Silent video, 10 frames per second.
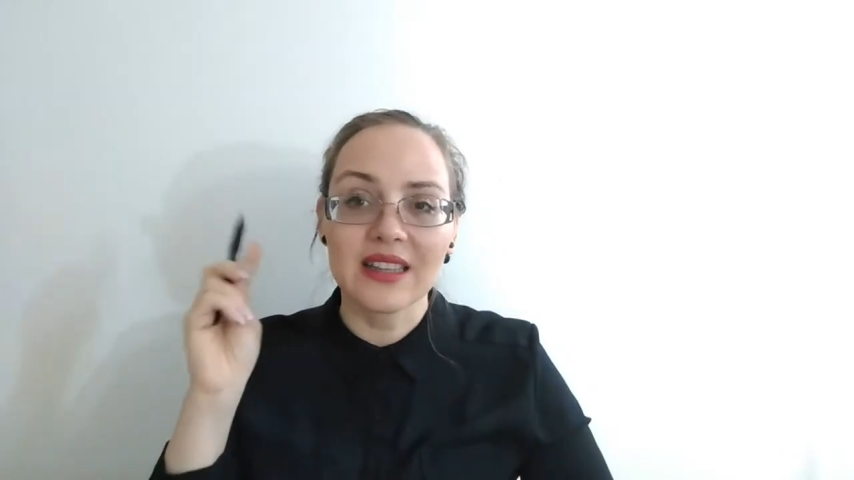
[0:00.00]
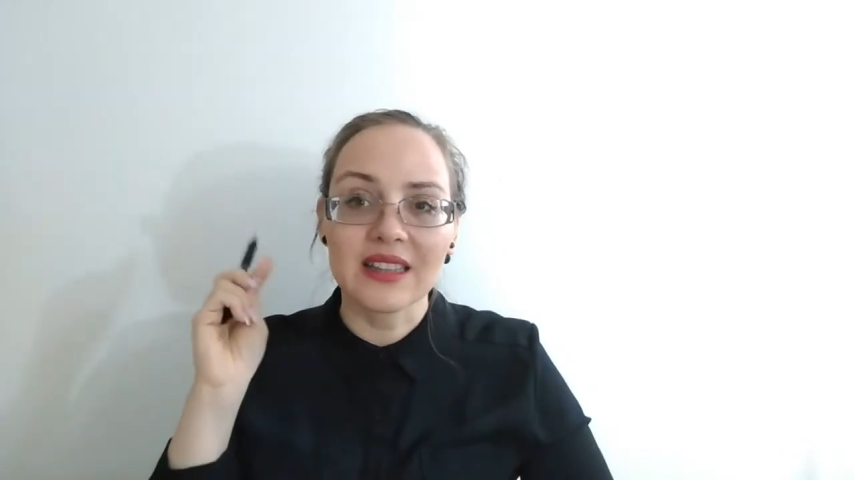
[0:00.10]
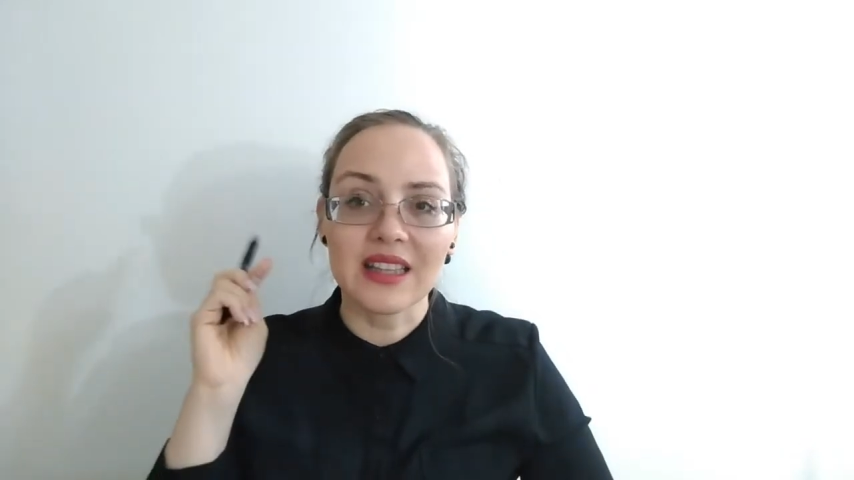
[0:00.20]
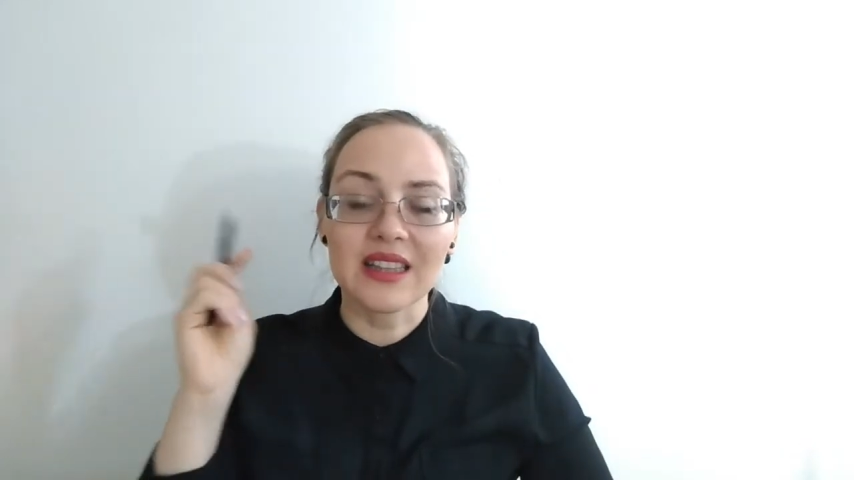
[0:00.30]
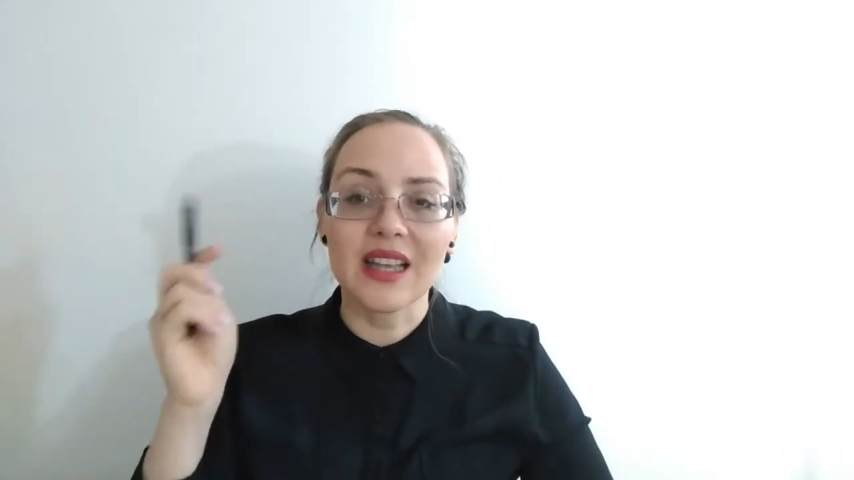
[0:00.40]

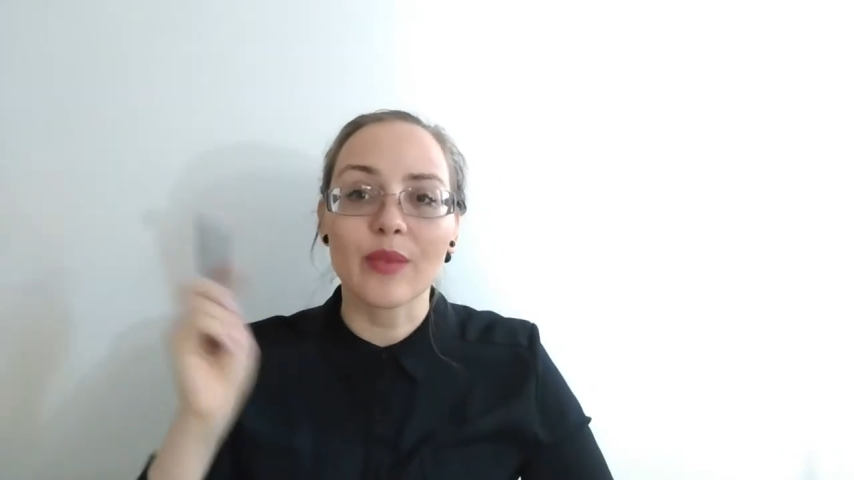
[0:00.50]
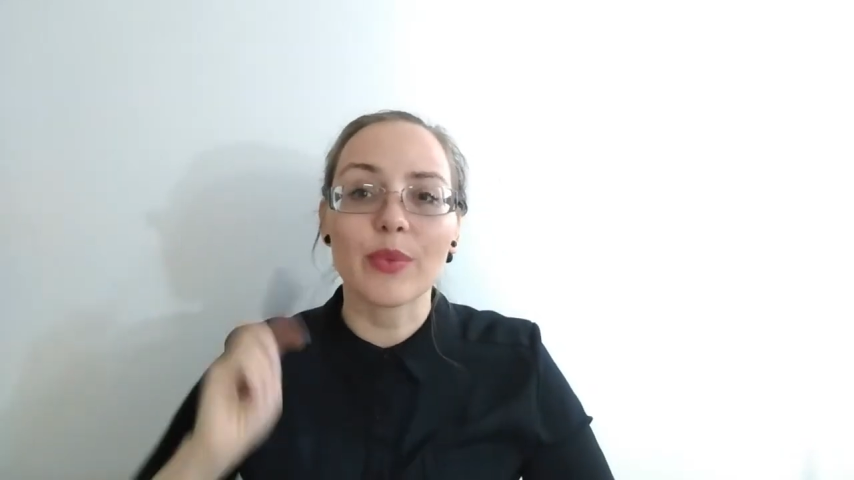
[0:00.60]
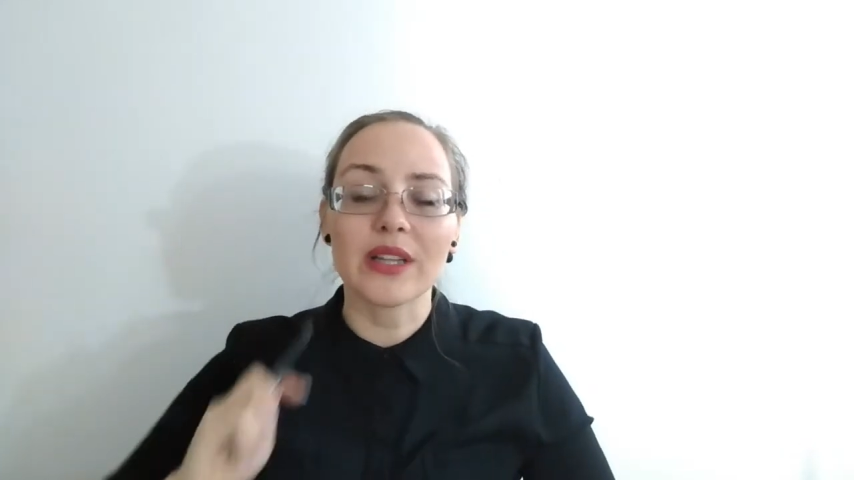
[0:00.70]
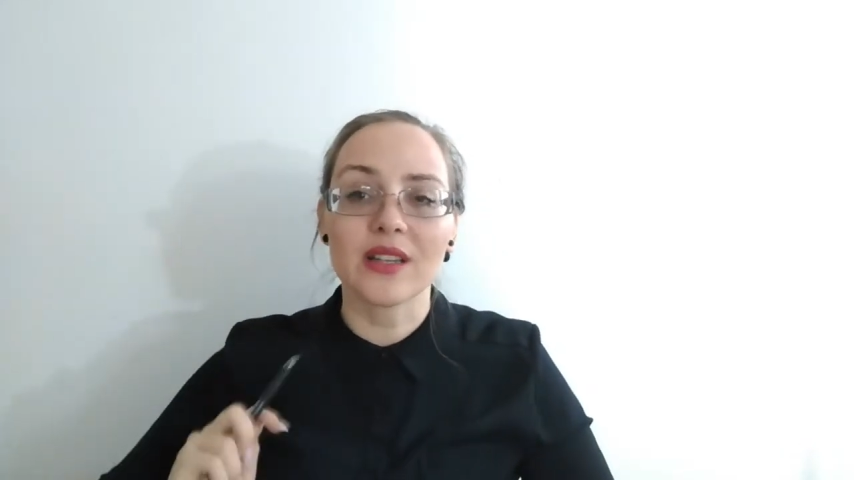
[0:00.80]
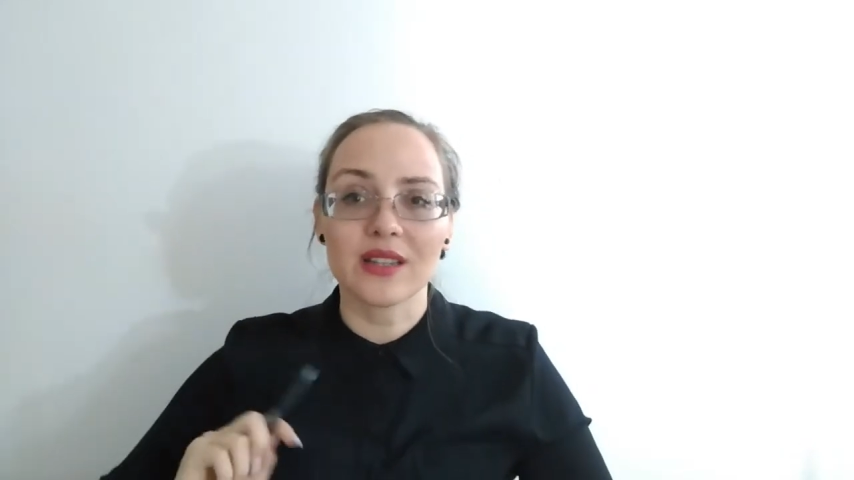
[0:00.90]
that they're
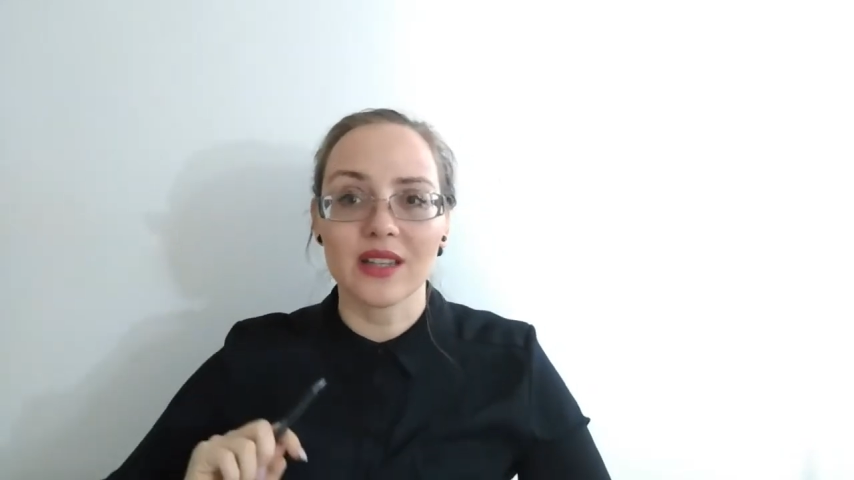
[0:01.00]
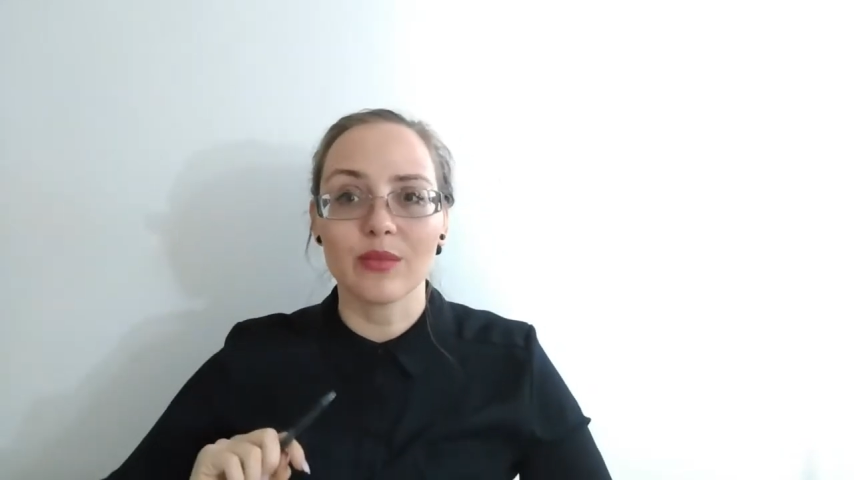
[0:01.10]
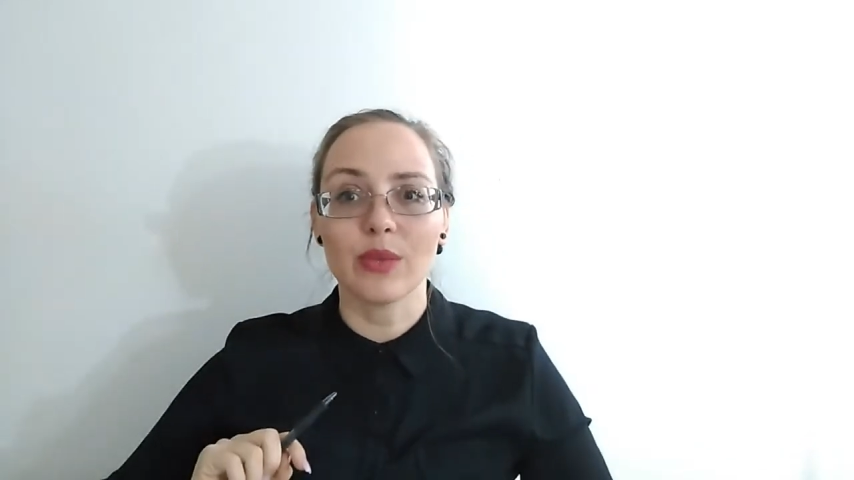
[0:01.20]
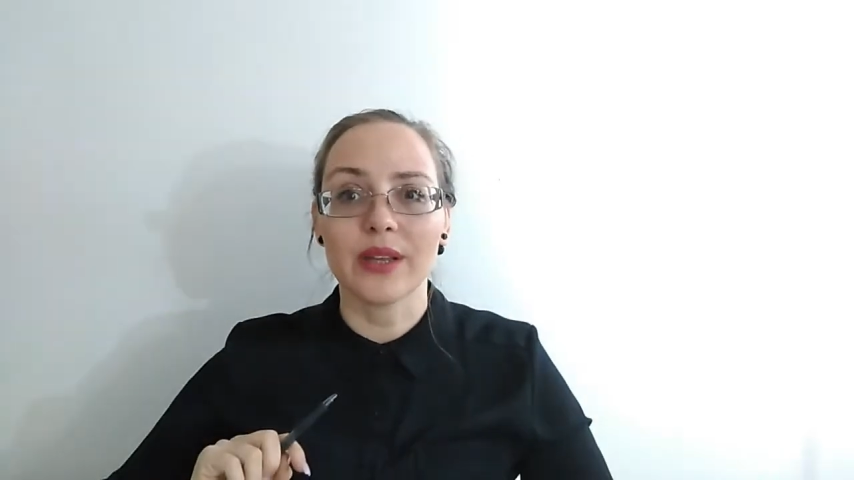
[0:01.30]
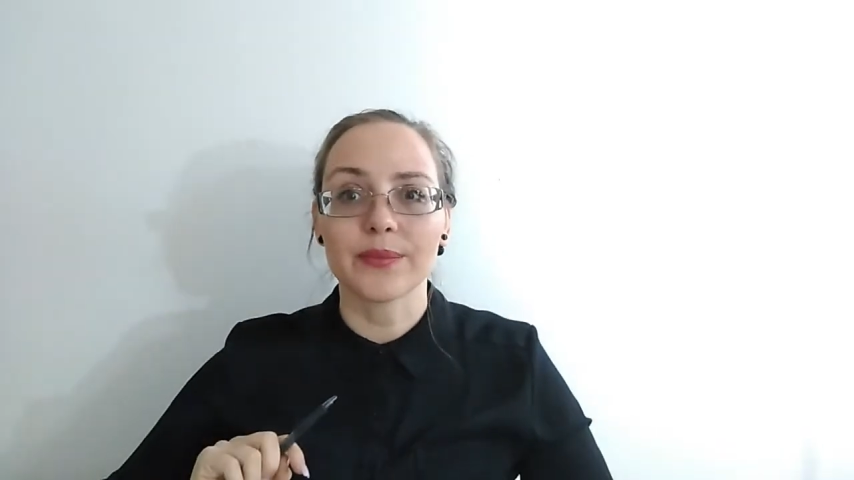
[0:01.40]
better
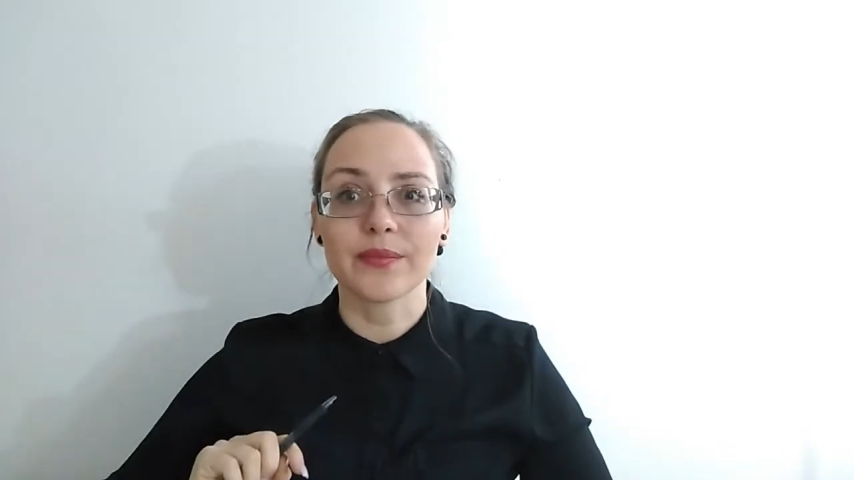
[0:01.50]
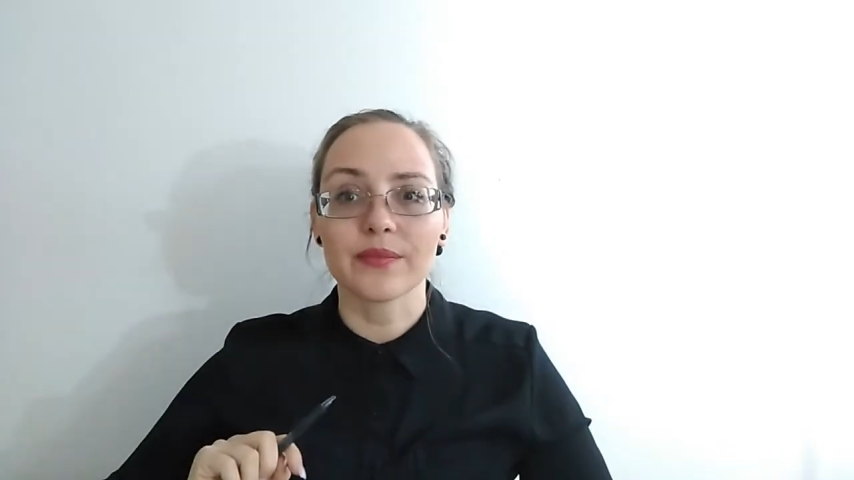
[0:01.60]
than me.